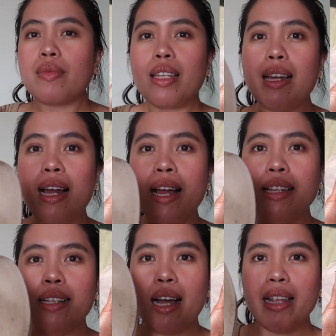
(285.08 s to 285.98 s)
and
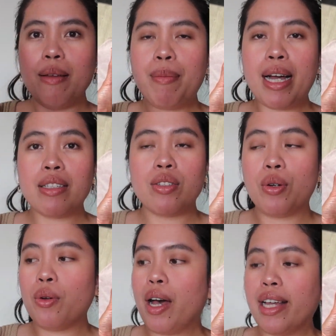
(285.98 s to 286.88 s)
at the back. So
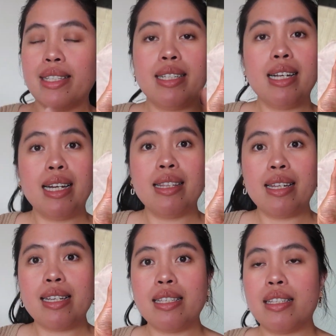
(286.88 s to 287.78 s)
I did clean
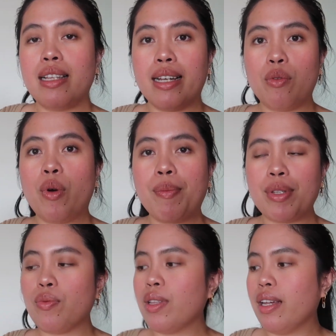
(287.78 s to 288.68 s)
this, like wipe it with
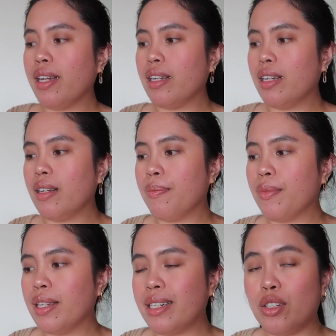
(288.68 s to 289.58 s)
like
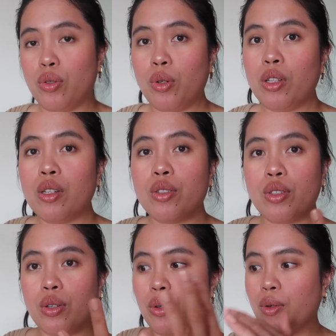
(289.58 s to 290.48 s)
Dettol,
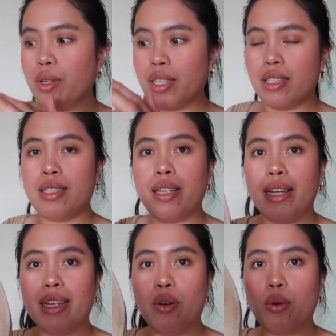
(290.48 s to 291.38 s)
so I can
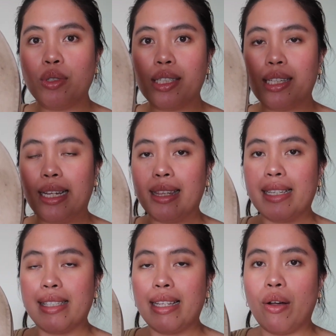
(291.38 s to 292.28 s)
hold it like this
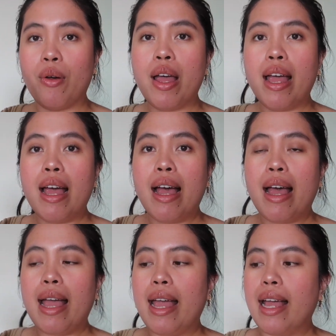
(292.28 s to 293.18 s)
now.
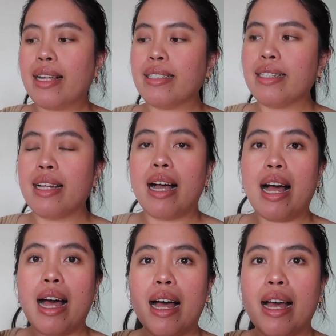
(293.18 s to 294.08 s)
And
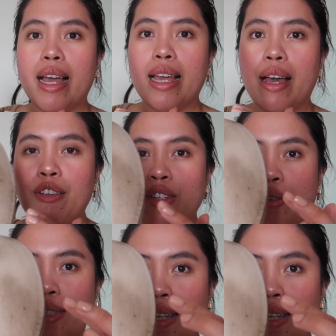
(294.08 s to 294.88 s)
as you see,